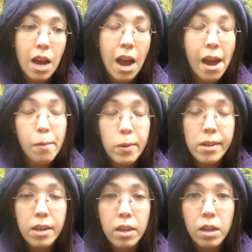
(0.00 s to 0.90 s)
I would
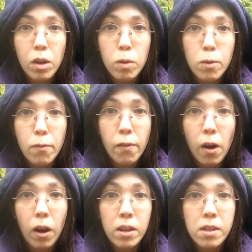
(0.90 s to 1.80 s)
go so
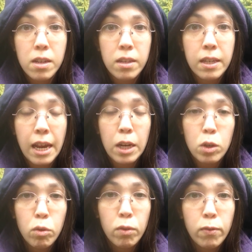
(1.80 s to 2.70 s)
far as to say a
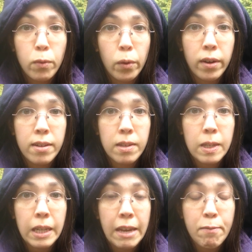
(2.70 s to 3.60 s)
tool for
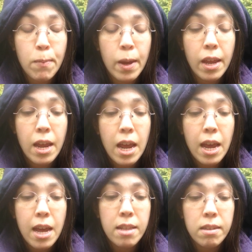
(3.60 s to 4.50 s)
enslavement.
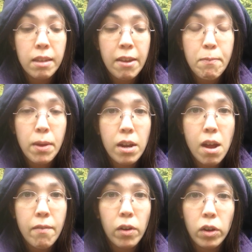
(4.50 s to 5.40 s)
Enslavement
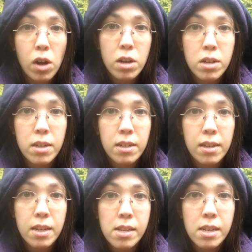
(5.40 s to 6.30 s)
of our
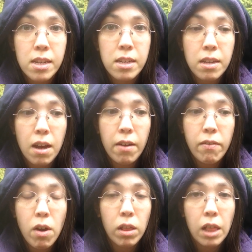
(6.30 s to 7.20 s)
consciousnesses, of
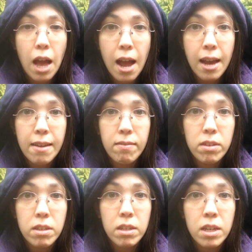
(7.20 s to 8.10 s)
our
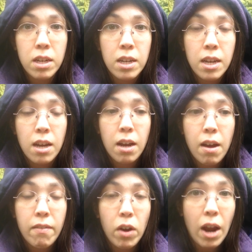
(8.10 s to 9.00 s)
lives,
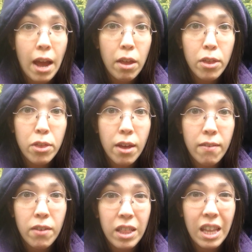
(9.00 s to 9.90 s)
of our health,
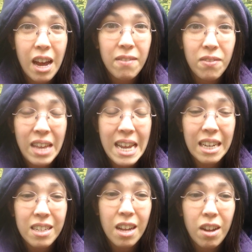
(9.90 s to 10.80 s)
of a lot of
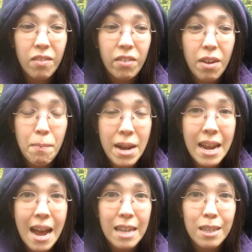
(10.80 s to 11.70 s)
things, of many
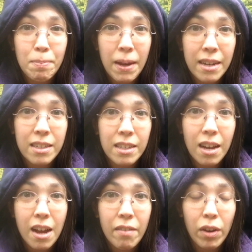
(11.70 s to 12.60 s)
aspects
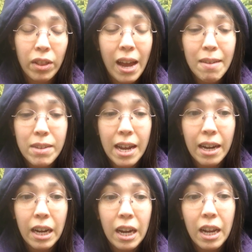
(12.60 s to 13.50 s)
of our lives. And